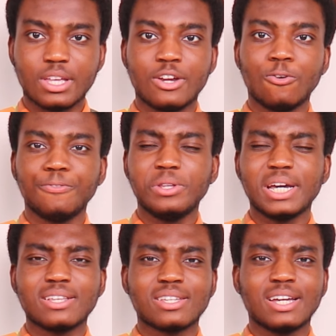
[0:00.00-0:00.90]
And hopefully
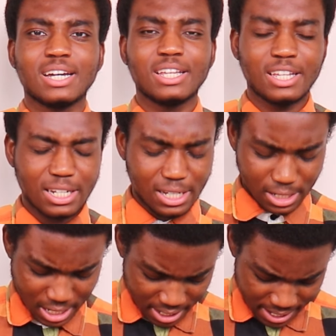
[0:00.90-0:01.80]
you guys can kind of get
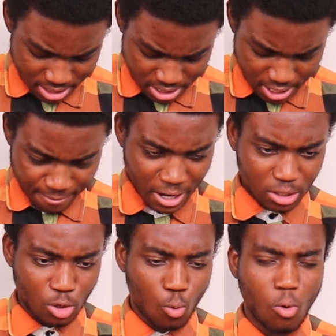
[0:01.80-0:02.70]
a, an idea of
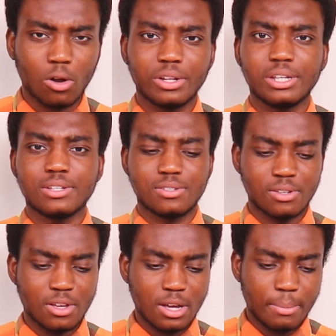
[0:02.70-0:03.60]
how the quality
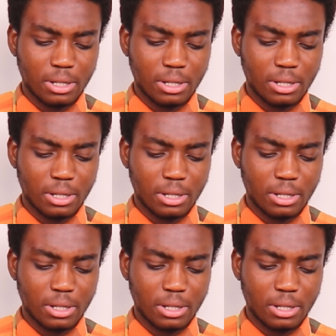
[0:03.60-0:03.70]
is.